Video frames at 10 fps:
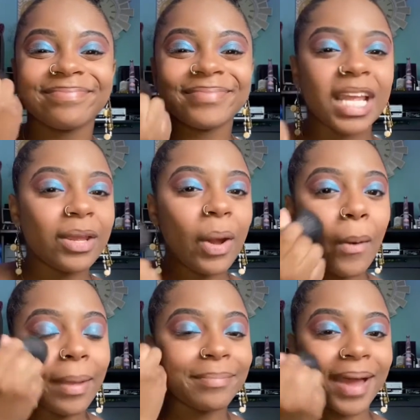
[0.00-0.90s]
You go
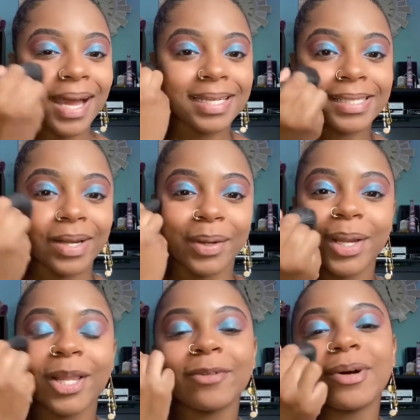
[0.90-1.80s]
in back
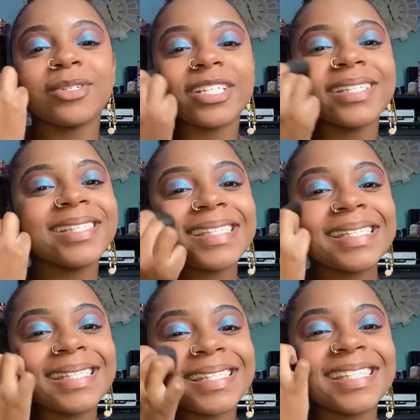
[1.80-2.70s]
circular
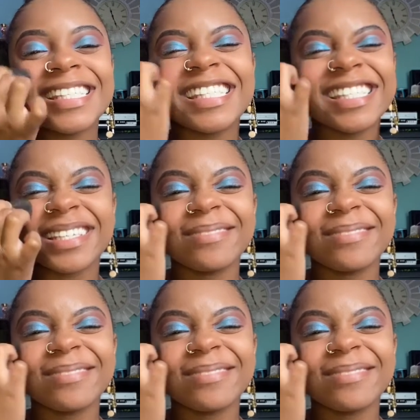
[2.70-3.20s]
motions.